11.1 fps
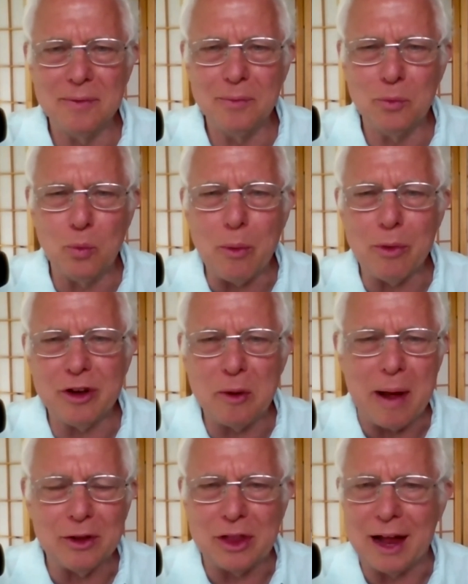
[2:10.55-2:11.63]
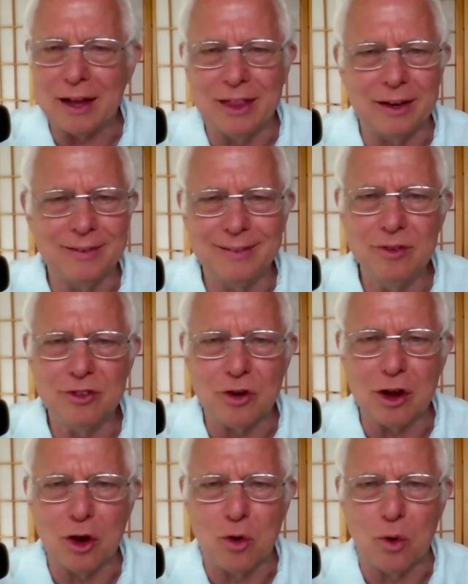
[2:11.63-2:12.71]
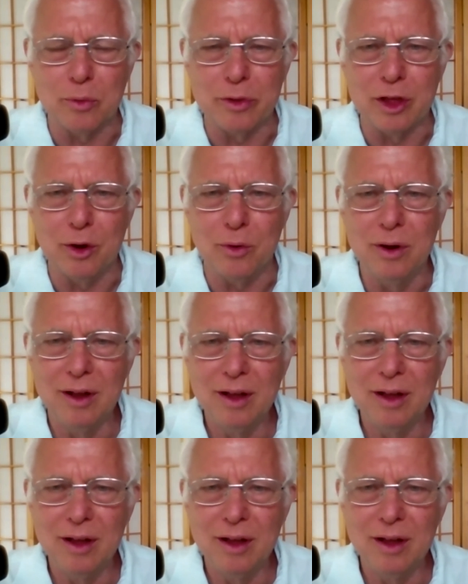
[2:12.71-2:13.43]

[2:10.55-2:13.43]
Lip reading: What was it about that struck a chord with you?